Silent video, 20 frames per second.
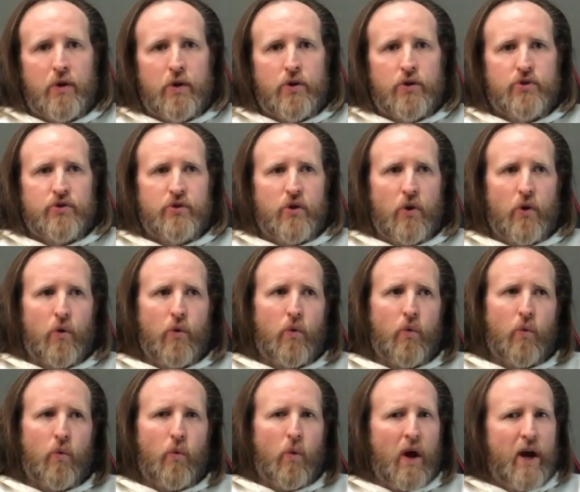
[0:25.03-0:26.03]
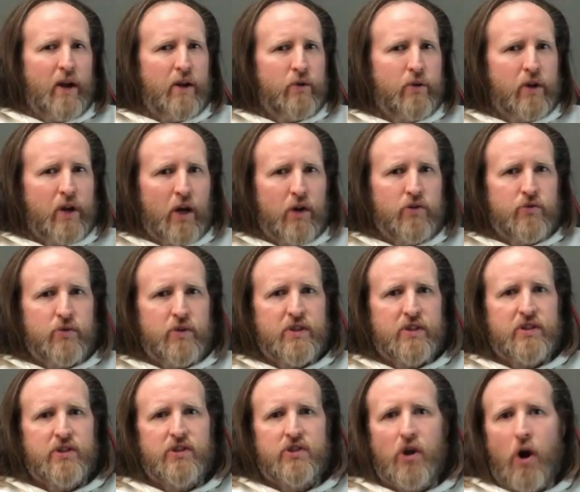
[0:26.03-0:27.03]
So, why do
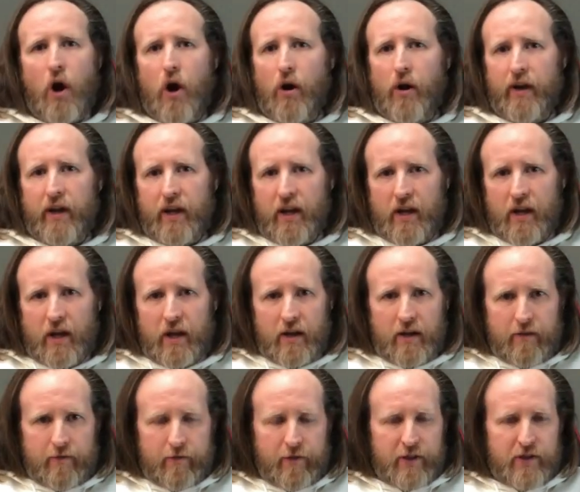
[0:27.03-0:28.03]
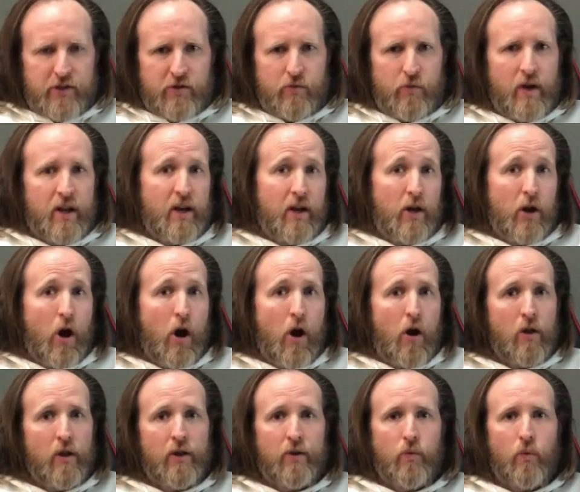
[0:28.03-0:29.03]
countries target an inflation rate at
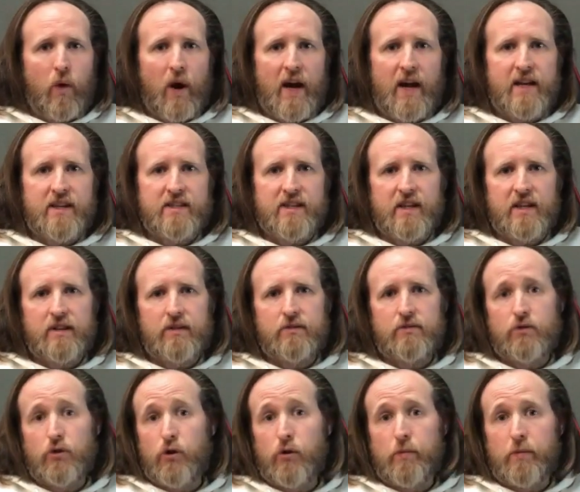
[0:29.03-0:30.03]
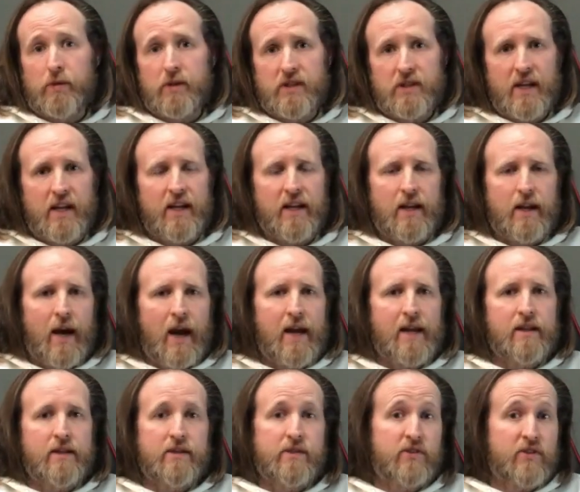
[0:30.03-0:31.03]
all, and why is it 2%, not
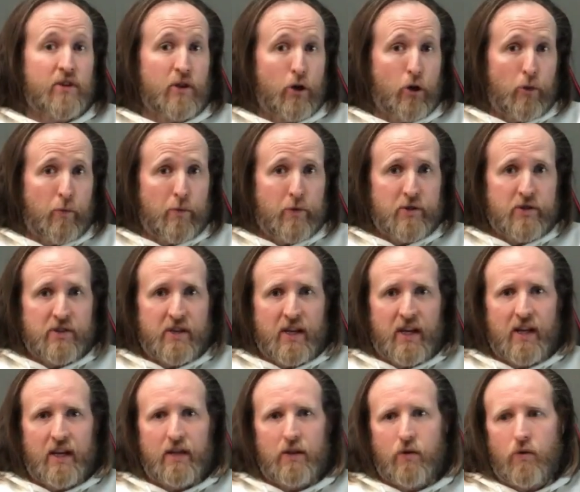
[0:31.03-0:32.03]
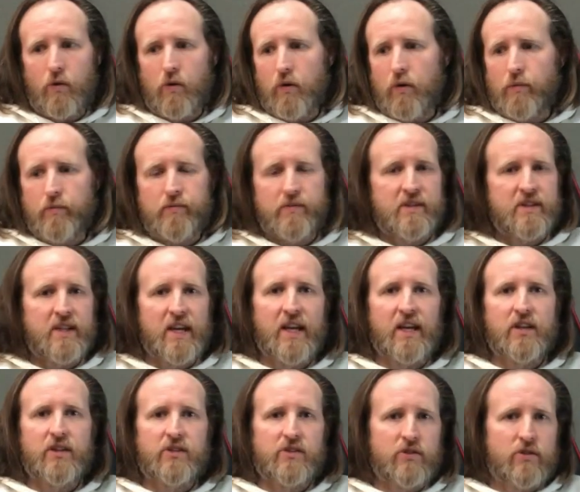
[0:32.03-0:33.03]
0% or
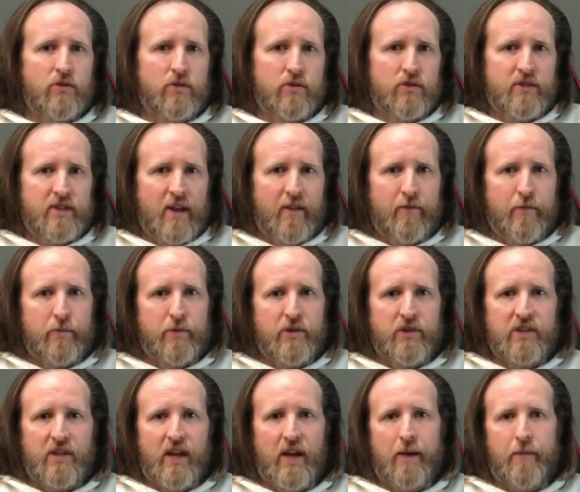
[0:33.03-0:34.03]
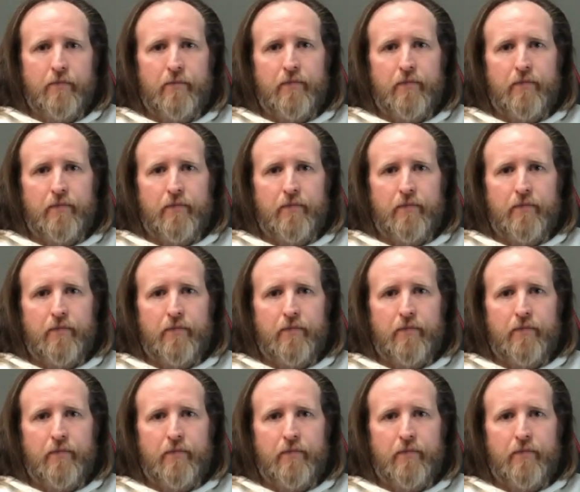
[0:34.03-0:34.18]
6 or 7%?